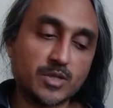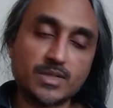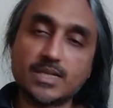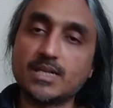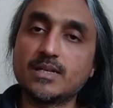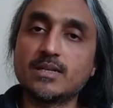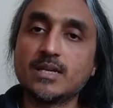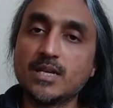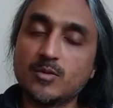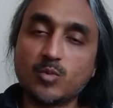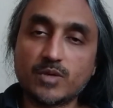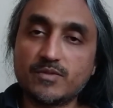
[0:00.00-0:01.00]
on
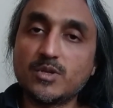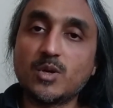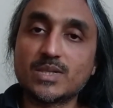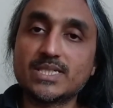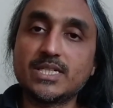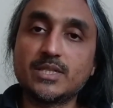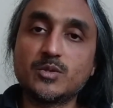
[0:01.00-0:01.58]
what we already know,